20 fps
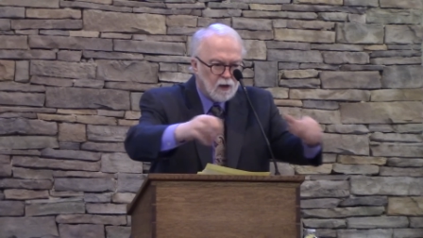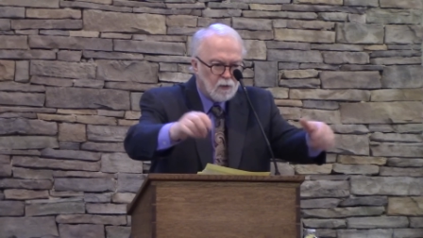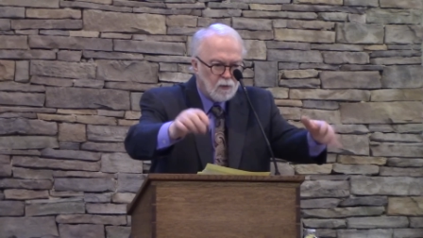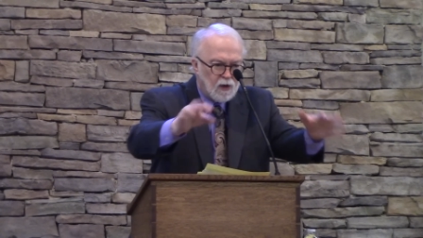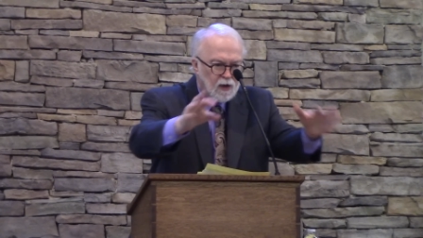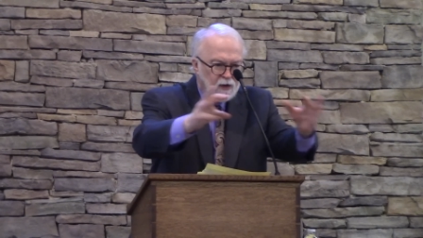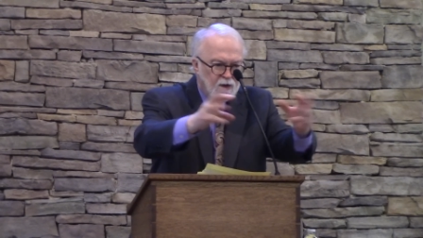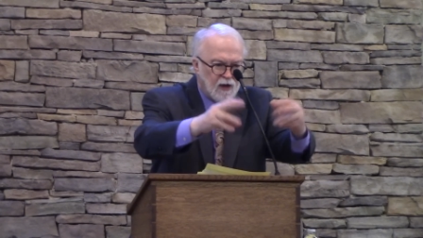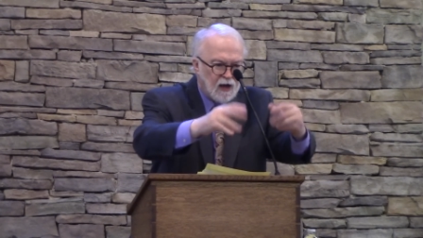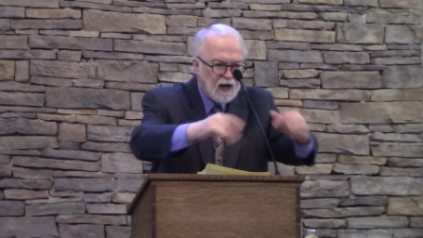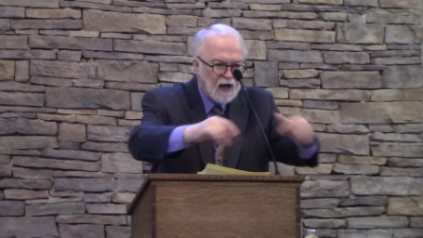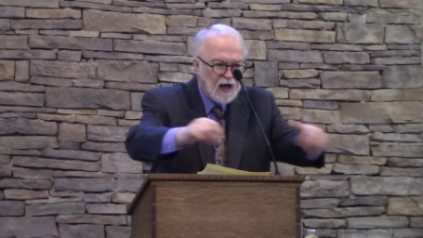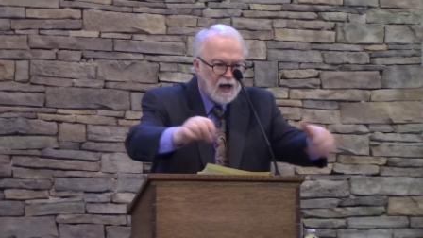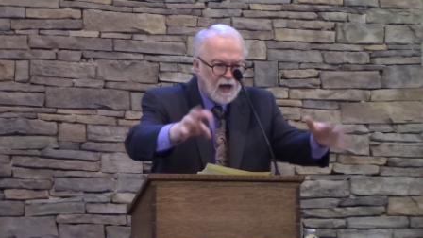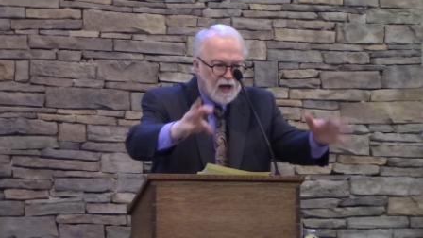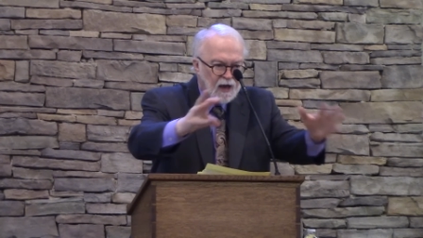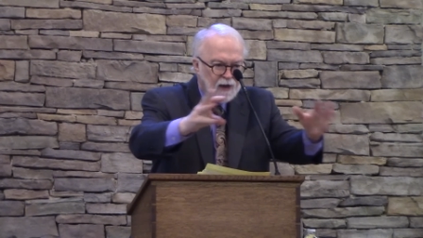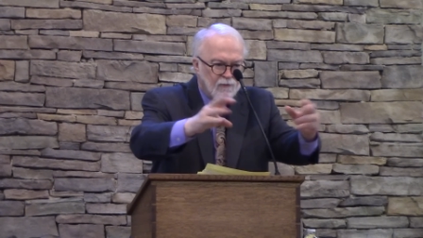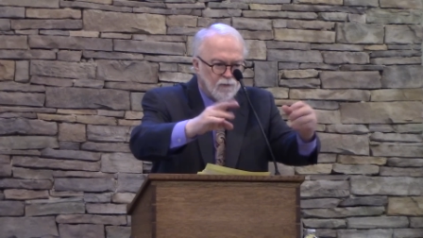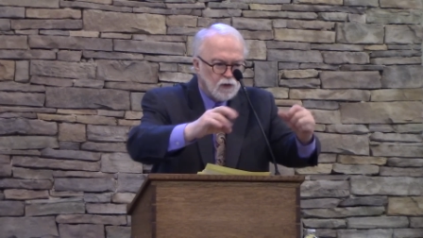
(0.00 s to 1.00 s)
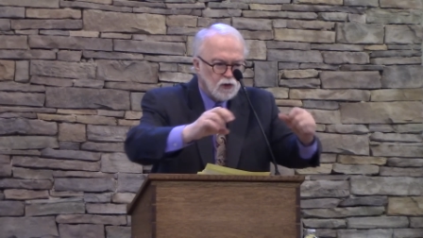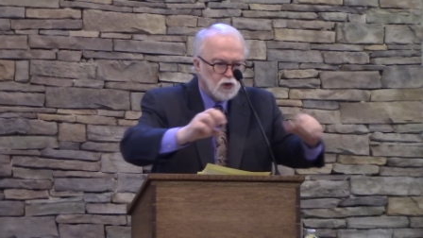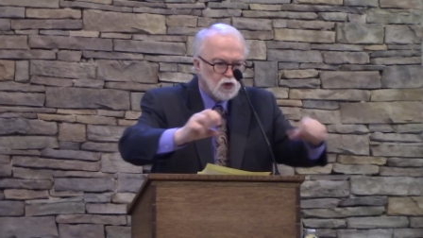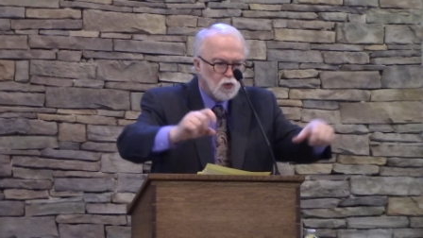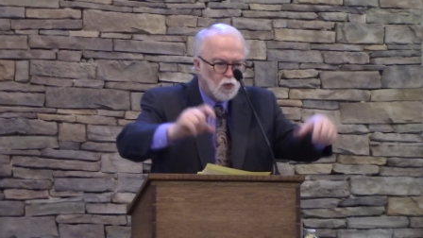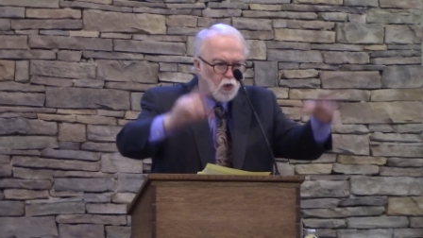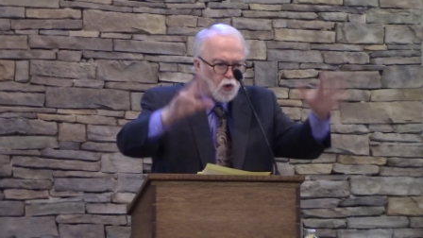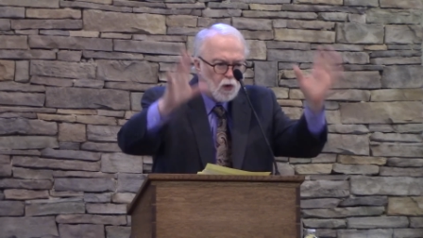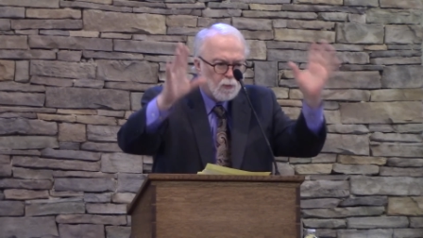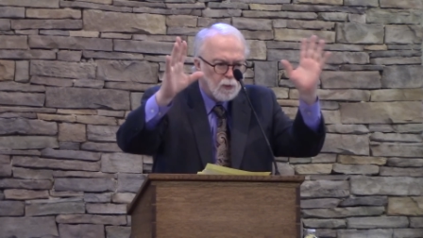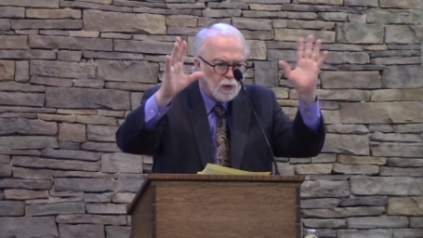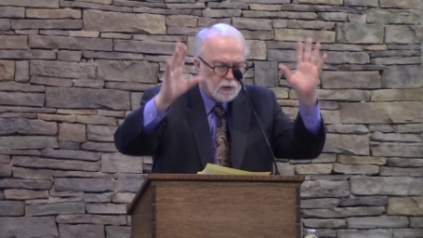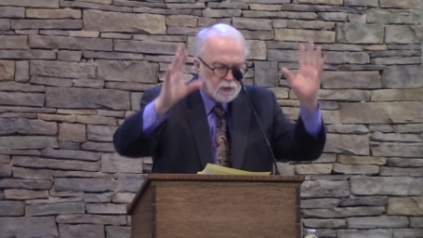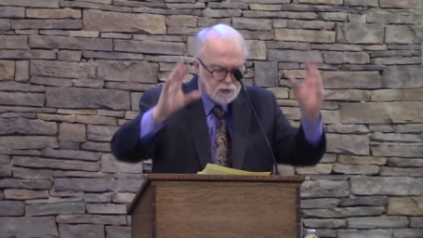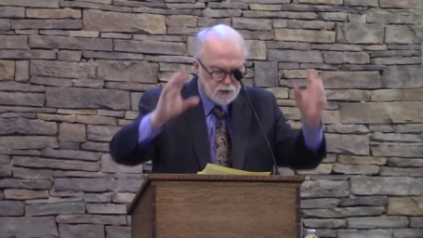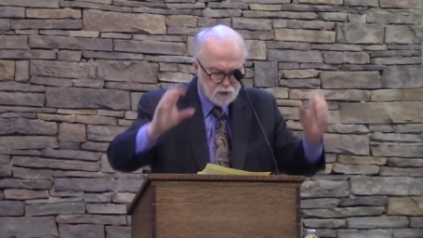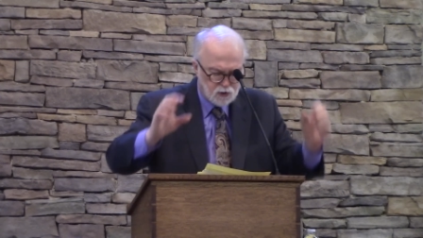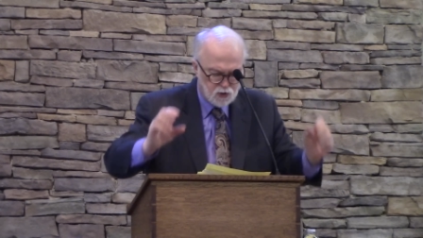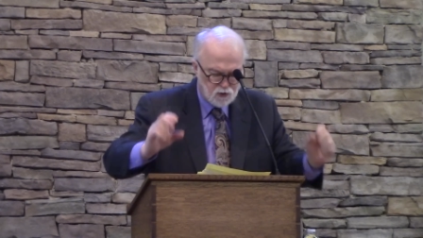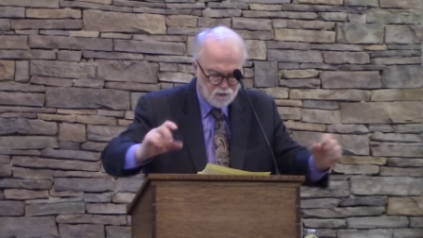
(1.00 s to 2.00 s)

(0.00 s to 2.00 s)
around a hive. The swarmers, the